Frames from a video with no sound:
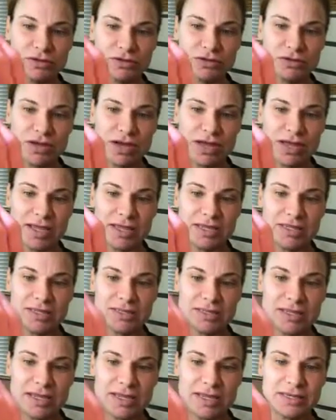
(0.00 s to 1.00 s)
Dry,
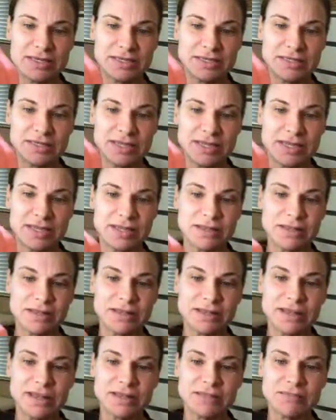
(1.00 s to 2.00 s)
dead skin.
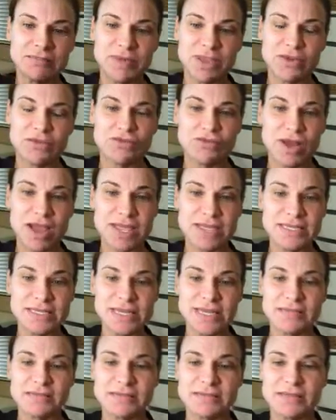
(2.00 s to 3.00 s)
That's my dry,
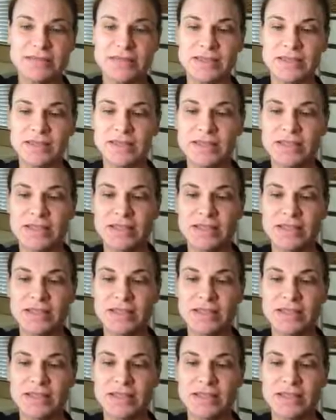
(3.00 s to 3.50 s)
dead skin.